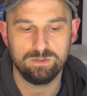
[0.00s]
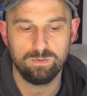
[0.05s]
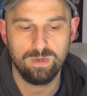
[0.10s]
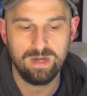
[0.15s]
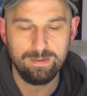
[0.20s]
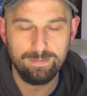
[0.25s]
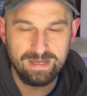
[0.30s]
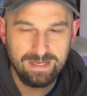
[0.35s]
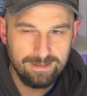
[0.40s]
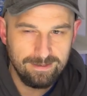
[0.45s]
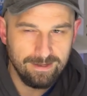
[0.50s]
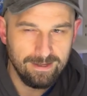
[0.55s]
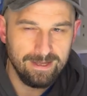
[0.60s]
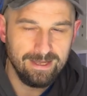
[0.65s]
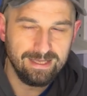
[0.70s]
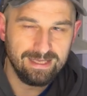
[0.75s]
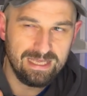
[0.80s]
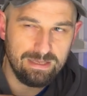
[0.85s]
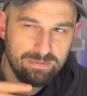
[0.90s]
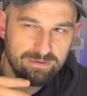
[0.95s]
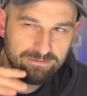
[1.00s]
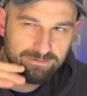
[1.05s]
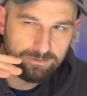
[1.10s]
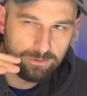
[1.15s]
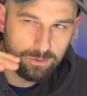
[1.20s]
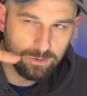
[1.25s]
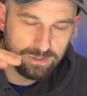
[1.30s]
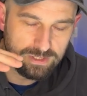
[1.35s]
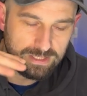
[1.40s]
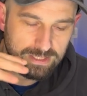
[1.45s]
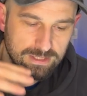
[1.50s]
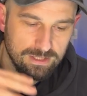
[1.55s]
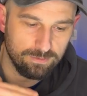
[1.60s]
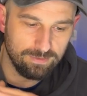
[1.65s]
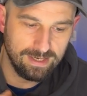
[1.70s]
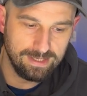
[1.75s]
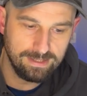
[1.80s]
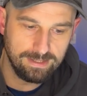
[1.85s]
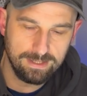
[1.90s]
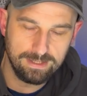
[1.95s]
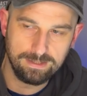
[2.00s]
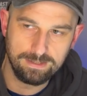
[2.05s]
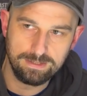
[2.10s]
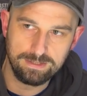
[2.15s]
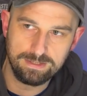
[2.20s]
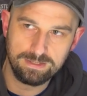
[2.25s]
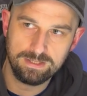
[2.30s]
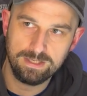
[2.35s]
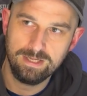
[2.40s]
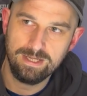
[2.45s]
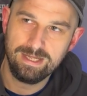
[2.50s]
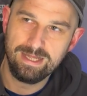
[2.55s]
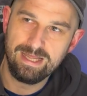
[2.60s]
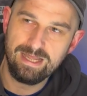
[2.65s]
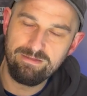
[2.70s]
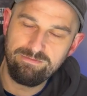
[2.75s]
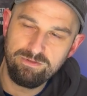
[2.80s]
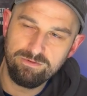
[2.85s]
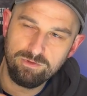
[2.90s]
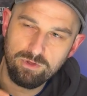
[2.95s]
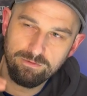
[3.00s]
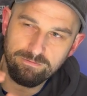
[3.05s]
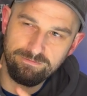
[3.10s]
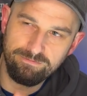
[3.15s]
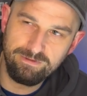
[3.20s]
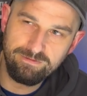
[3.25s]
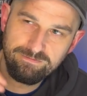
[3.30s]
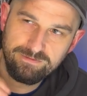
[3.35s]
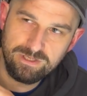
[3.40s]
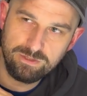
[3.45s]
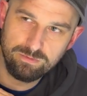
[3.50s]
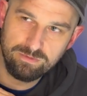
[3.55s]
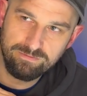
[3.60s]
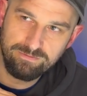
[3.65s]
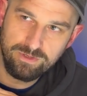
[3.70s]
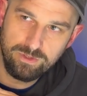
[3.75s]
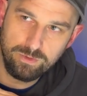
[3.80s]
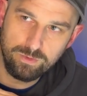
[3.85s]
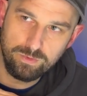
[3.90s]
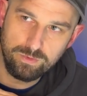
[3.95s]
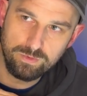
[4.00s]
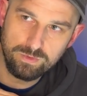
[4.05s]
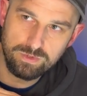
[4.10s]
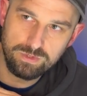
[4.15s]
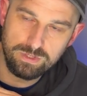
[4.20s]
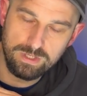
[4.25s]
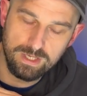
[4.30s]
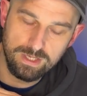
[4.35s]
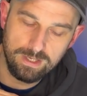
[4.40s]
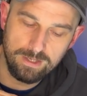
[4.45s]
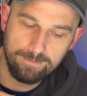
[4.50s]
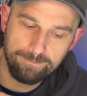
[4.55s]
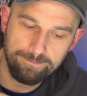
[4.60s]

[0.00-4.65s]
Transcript: And when I mean keep it floating in the rankings, if you've got 50 reviews, yeah,